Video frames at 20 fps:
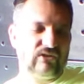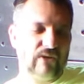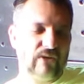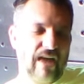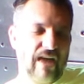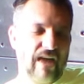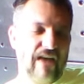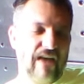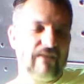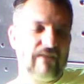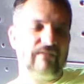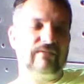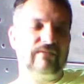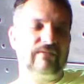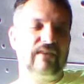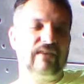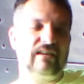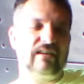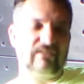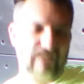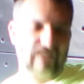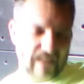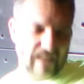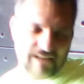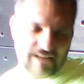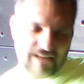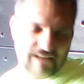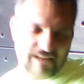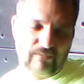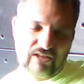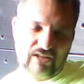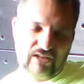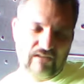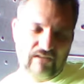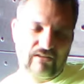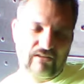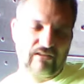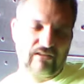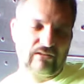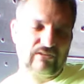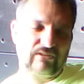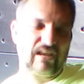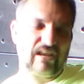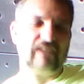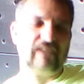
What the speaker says: to have as less materials,